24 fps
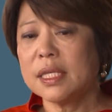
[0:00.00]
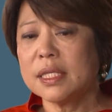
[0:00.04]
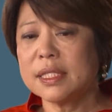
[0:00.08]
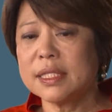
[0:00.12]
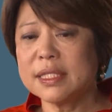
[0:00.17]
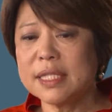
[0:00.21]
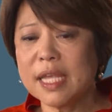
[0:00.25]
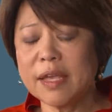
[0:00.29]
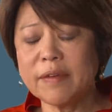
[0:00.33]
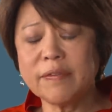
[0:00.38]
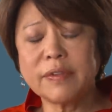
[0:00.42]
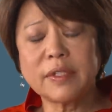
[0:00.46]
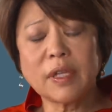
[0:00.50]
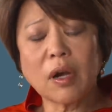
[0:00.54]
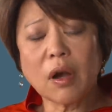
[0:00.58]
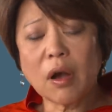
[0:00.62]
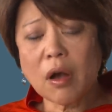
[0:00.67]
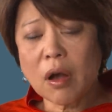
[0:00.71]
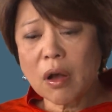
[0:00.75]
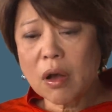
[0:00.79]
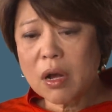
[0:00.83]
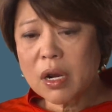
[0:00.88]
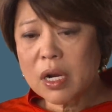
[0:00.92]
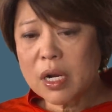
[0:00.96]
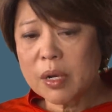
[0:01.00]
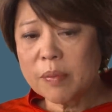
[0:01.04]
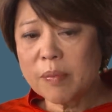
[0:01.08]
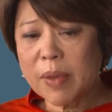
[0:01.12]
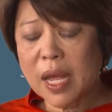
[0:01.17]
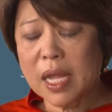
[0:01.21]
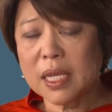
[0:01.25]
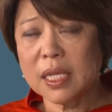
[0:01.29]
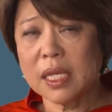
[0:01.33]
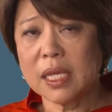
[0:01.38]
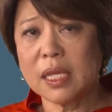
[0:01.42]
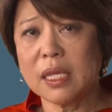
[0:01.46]
saved all her
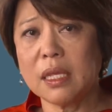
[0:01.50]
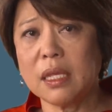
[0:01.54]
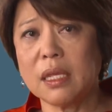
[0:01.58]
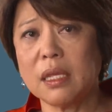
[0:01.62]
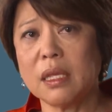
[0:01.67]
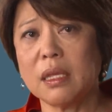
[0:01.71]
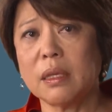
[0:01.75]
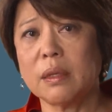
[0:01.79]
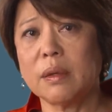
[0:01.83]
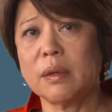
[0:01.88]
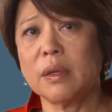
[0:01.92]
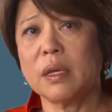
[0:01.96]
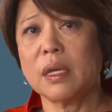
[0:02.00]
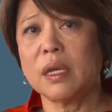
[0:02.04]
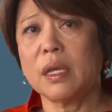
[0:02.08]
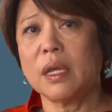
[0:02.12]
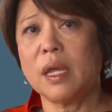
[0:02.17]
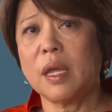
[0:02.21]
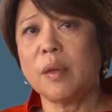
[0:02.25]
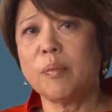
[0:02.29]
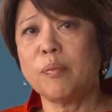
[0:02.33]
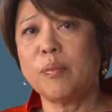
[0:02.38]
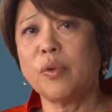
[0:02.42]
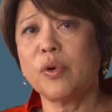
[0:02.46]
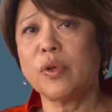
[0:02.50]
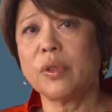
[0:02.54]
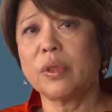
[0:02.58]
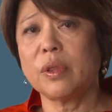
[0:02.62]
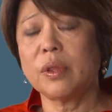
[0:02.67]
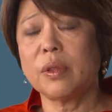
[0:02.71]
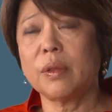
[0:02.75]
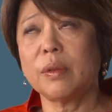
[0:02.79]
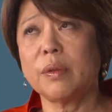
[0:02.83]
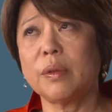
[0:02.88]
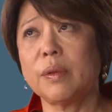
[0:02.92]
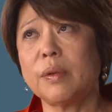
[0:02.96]
money and put
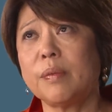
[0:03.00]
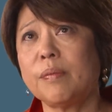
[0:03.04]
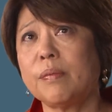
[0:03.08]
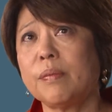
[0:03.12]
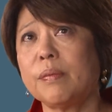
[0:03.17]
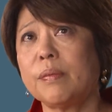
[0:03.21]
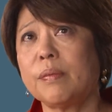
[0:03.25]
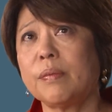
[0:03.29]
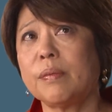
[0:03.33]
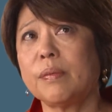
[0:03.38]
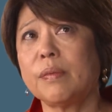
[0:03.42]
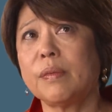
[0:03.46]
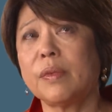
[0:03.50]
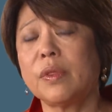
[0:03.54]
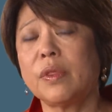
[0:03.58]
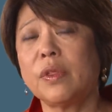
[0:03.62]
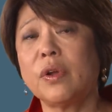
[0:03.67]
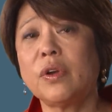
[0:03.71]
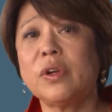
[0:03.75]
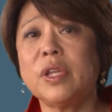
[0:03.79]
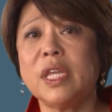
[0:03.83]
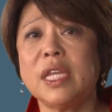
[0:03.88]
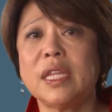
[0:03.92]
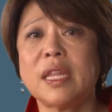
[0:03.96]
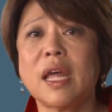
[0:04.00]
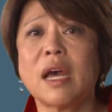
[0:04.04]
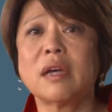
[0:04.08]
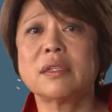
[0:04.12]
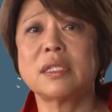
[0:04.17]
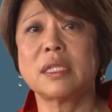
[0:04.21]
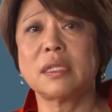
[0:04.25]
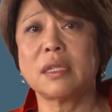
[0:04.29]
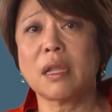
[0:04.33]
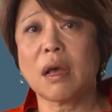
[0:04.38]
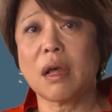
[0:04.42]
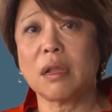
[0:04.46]
thirty
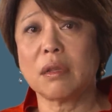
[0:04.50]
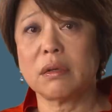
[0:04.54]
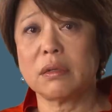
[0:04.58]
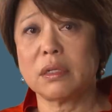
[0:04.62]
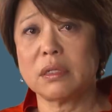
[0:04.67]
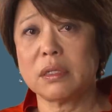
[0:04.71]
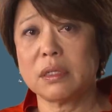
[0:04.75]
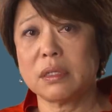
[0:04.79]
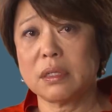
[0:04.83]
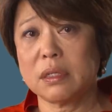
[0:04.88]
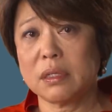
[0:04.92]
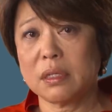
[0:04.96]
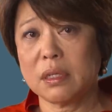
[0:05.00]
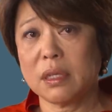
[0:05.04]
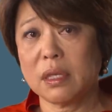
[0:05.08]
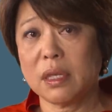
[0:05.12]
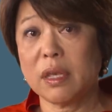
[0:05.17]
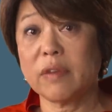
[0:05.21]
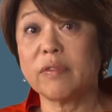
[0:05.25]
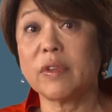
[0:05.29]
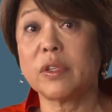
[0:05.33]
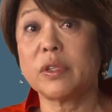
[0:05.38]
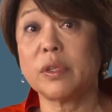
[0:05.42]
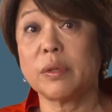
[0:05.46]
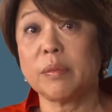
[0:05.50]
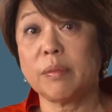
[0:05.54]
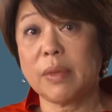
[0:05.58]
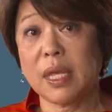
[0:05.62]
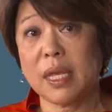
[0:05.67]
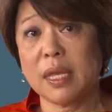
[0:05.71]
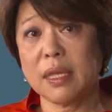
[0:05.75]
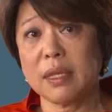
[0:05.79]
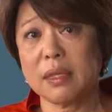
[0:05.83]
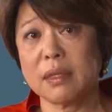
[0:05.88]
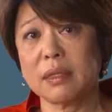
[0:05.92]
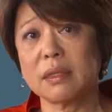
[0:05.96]
thousand dollars, give it to me.
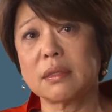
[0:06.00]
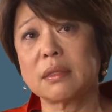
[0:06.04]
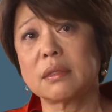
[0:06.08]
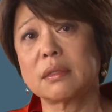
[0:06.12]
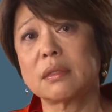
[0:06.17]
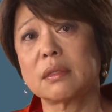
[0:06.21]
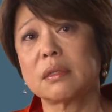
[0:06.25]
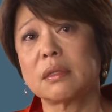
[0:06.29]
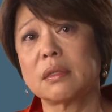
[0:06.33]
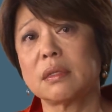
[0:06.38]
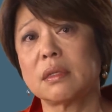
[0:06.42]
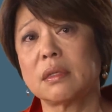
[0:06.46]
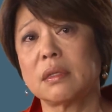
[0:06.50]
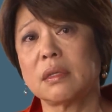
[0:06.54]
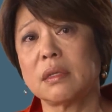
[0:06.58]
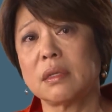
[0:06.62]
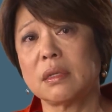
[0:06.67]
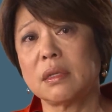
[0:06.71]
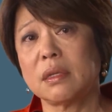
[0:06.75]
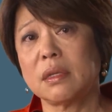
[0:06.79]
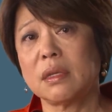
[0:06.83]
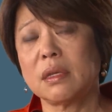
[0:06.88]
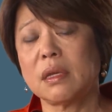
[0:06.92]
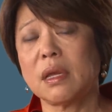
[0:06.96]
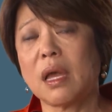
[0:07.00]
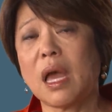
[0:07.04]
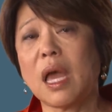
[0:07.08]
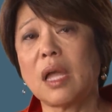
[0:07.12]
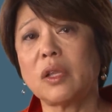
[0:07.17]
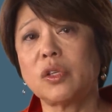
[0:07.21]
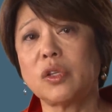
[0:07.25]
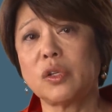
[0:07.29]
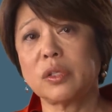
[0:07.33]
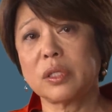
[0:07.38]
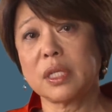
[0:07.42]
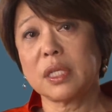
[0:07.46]
I
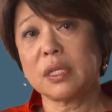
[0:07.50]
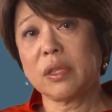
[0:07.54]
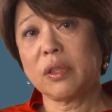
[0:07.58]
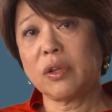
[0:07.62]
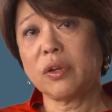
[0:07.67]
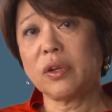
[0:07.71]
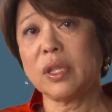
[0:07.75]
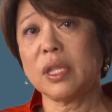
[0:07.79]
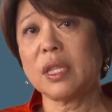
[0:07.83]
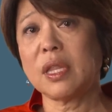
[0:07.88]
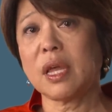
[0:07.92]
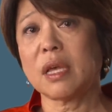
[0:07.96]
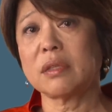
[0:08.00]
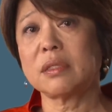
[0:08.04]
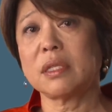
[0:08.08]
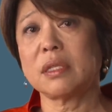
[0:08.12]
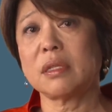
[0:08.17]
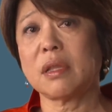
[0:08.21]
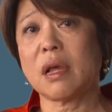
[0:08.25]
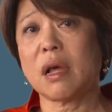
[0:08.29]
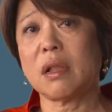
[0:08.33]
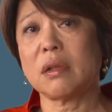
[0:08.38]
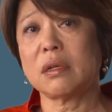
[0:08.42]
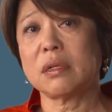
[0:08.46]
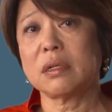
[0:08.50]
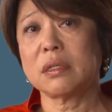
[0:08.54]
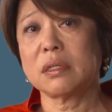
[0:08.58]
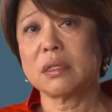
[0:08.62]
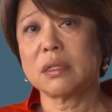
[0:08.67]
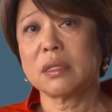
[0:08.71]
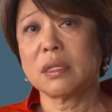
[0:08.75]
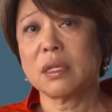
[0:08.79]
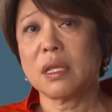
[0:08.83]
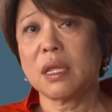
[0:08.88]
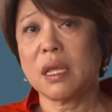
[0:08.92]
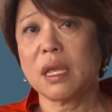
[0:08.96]
took the thirty thousand dollars,
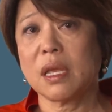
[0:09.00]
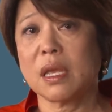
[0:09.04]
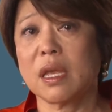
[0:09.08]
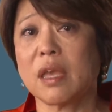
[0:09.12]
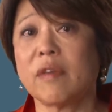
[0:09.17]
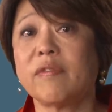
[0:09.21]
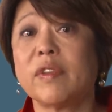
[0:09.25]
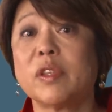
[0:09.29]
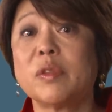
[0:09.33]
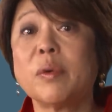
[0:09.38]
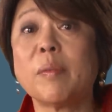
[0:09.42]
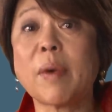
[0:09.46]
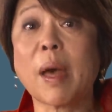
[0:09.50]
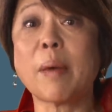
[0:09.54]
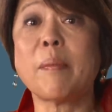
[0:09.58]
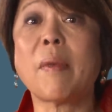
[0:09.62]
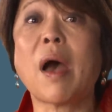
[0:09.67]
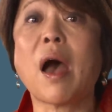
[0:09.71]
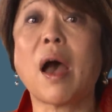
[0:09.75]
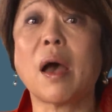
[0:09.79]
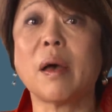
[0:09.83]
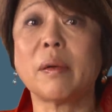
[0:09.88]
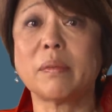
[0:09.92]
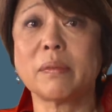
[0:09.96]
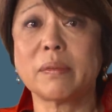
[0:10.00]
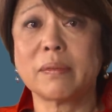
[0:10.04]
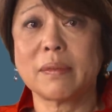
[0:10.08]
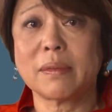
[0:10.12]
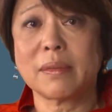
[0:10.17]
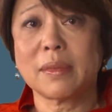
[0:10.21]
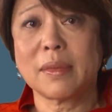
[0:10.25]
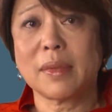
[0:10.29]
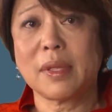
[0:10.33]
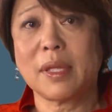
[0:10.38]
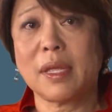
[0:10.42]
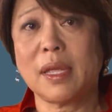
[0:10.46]
gave it to my mom,
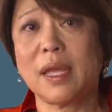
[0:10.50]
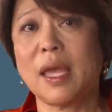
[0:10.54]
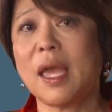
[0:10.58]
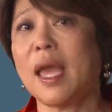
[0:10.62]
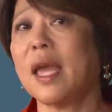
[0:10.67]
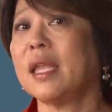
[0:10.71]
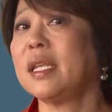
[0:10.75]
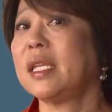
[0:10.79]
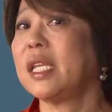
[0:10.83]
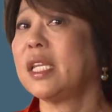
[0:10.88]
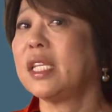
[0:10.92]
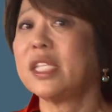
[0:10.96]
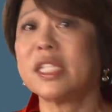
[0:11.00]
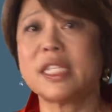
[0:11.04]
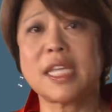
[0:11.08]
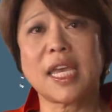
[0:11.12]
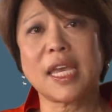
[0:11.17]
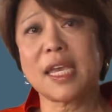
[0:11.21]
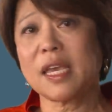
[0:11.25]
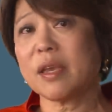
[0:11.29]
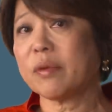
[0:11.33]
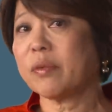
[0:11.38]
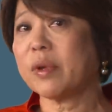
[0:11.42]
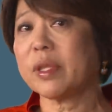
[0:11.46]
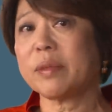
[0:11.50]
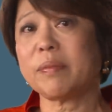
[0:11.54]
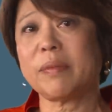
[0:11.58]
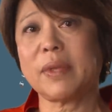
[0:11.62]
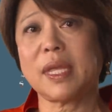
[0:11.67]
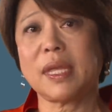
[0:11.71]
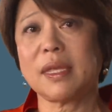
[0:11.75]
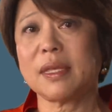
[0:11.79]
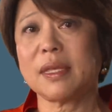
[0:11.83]
and didn't take it with me.